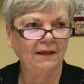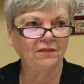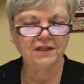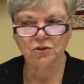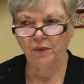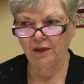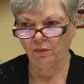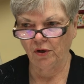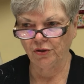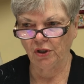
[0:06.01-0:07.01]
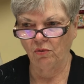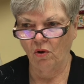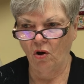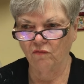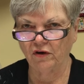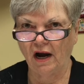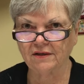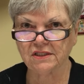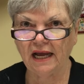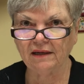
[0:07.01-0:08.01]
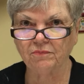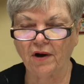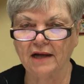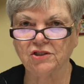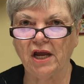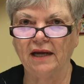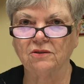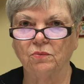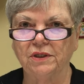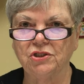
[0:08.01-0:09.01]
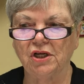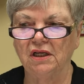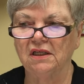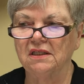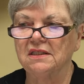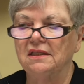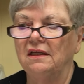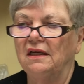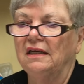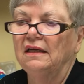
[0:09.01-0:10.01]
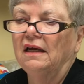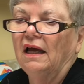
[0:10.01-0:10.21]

This week we're going to go over our second project, which is the